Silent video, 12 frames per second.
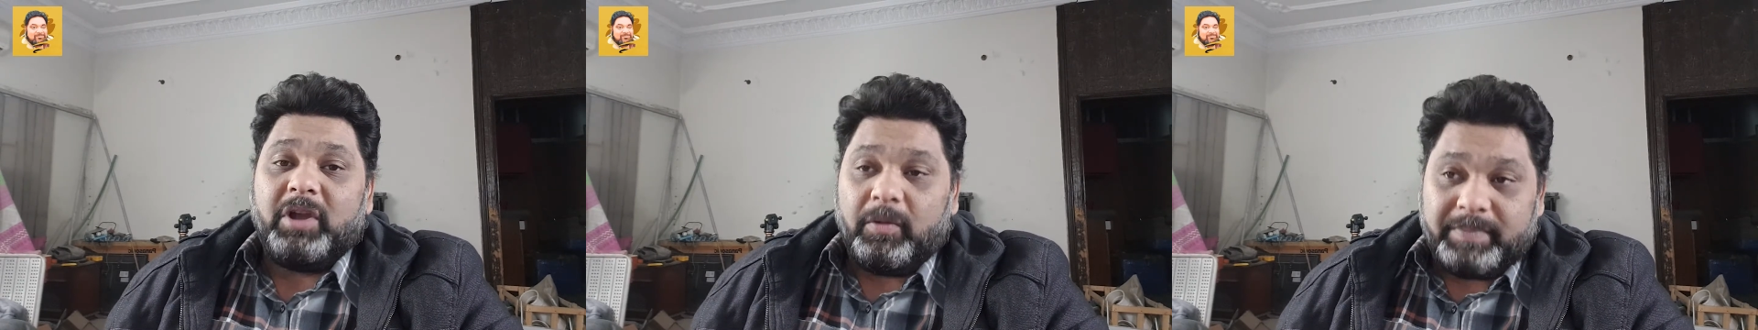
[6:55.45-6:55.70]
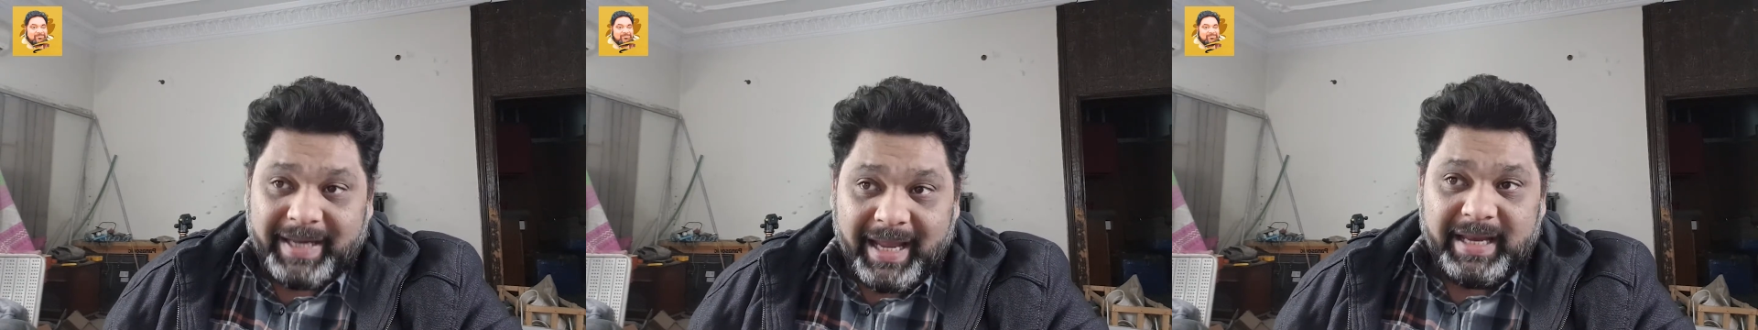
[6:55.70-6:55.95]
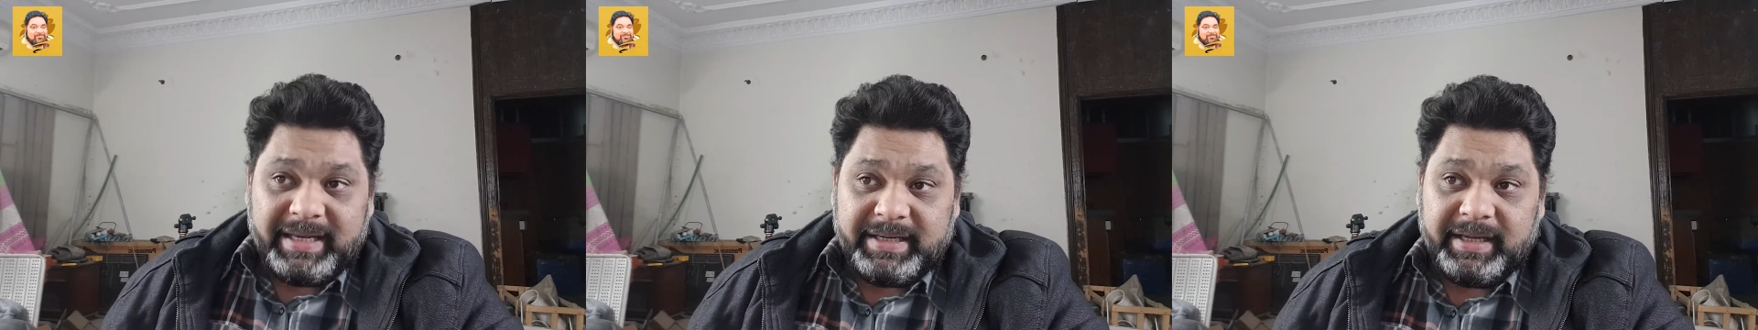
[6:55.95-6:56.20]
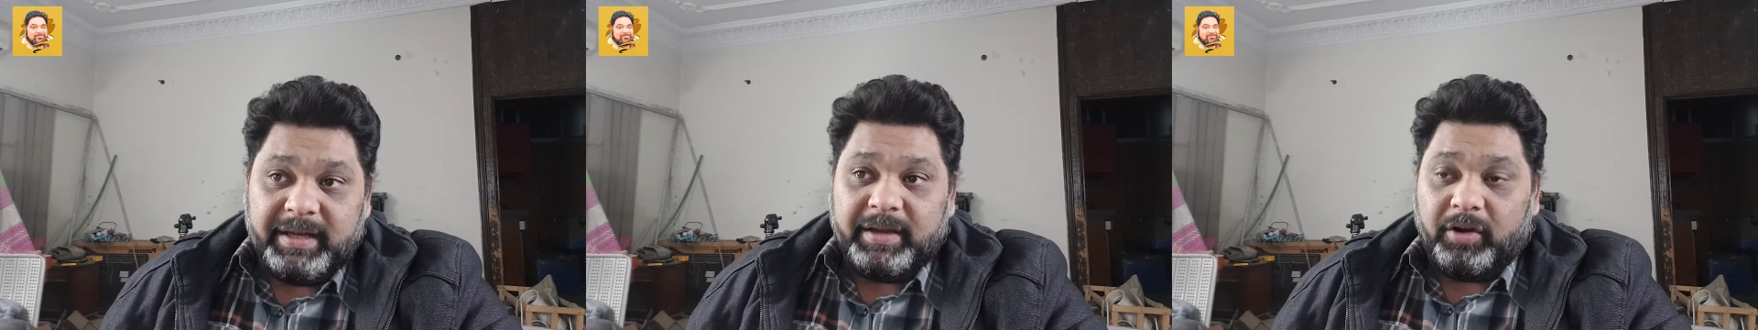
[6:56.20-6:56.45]
obtained
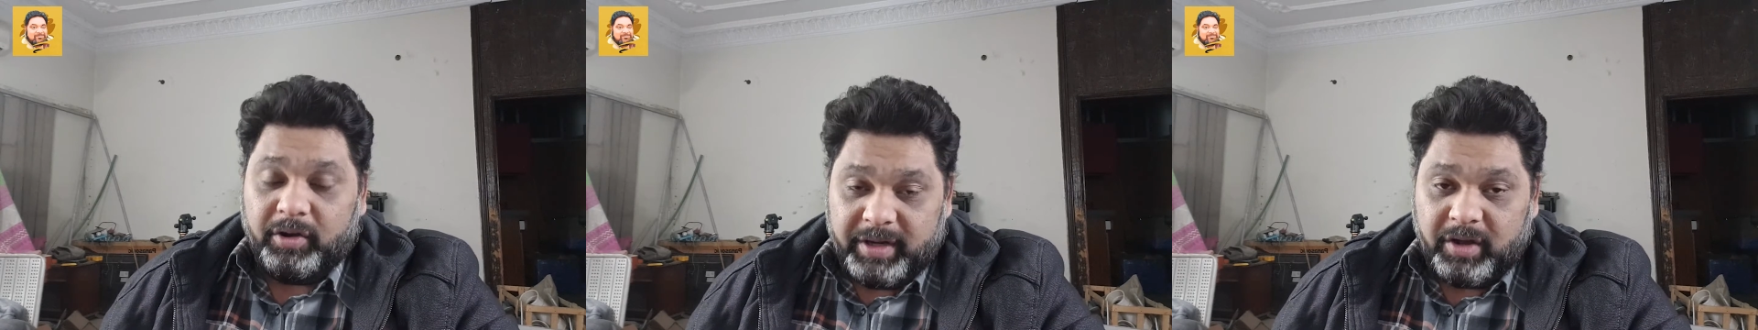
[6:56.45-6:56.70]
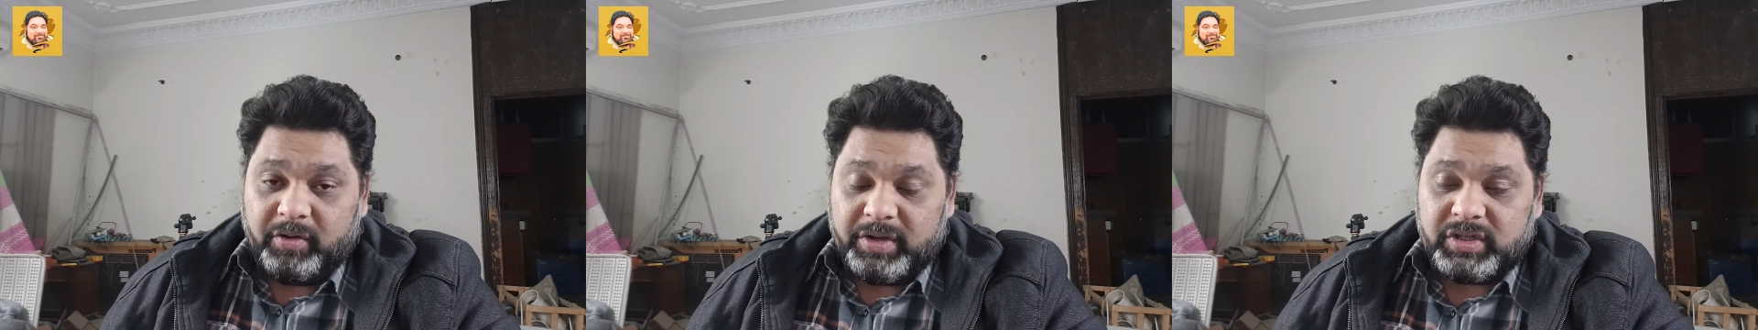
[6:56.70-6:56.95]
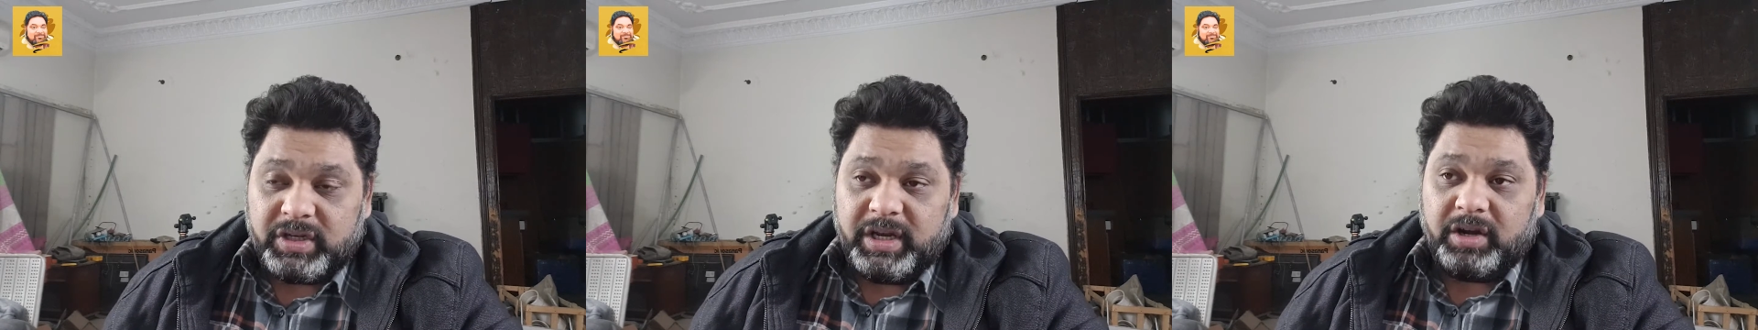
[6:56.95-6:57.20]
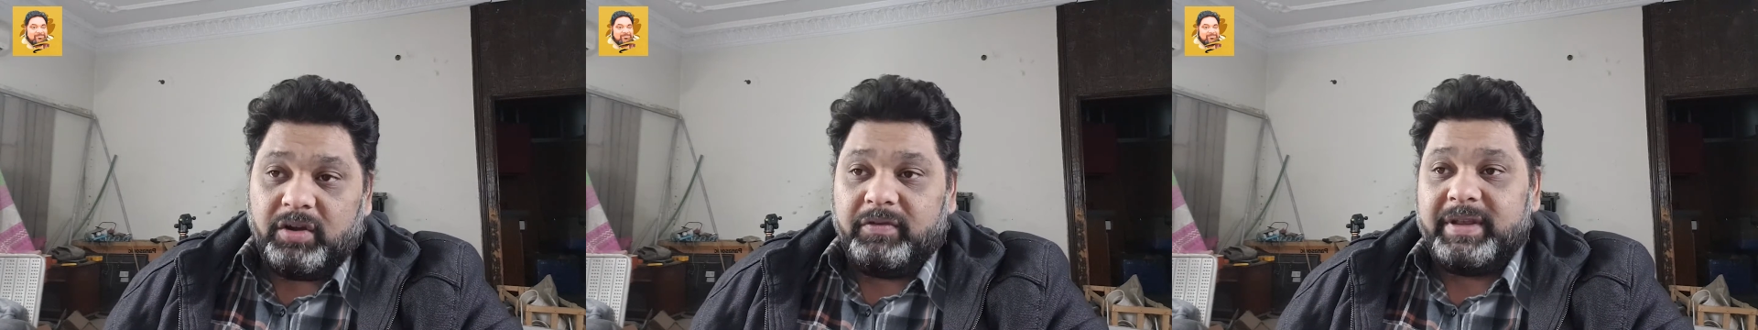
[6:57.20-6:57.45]
on a
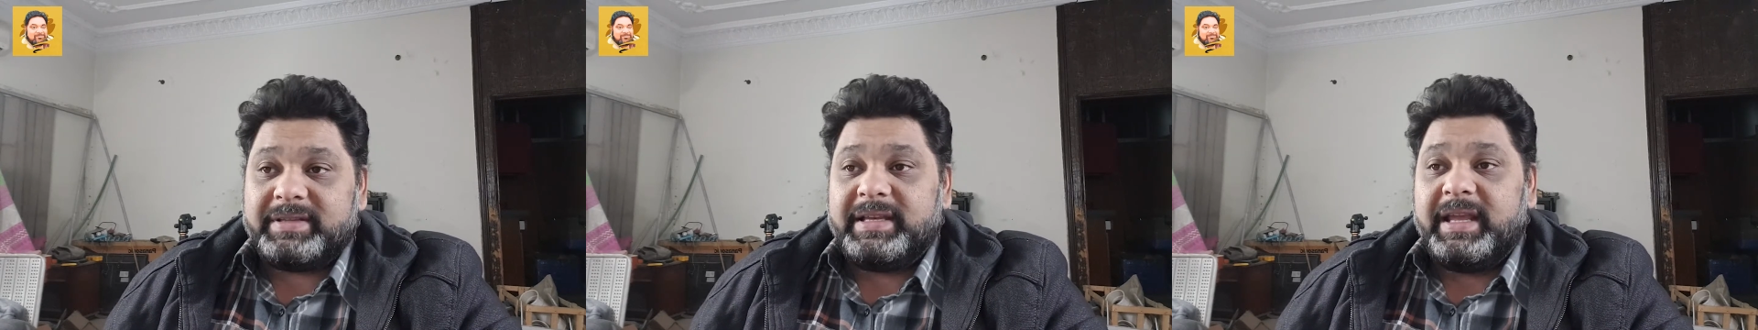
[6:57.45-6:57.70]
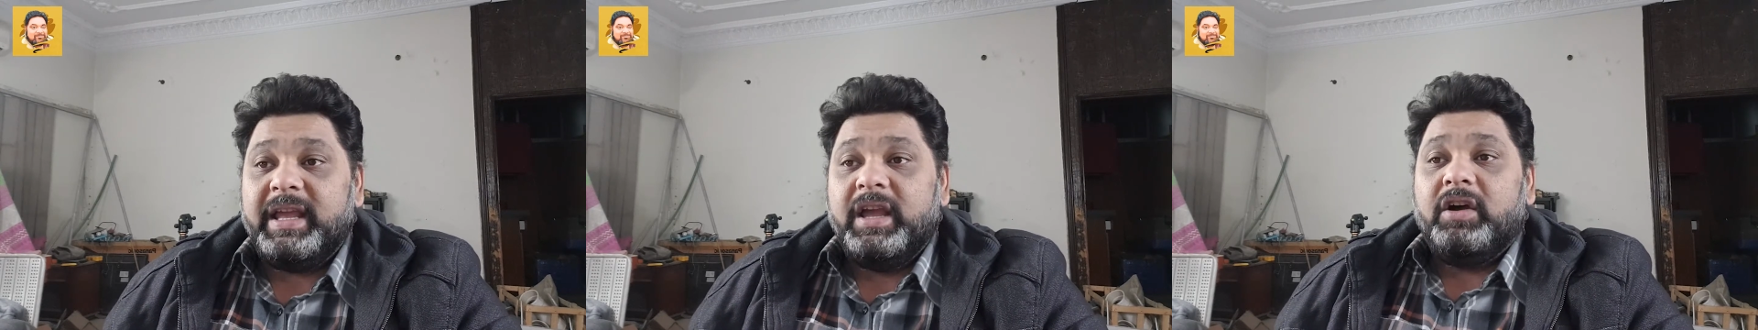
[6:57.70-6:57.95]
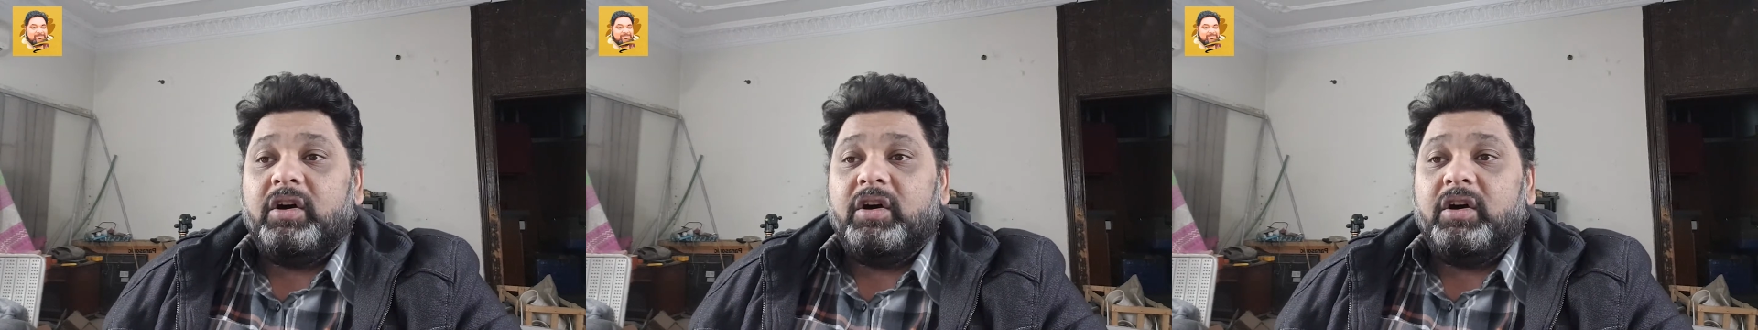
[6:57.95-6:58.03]
questionnaire, obviously.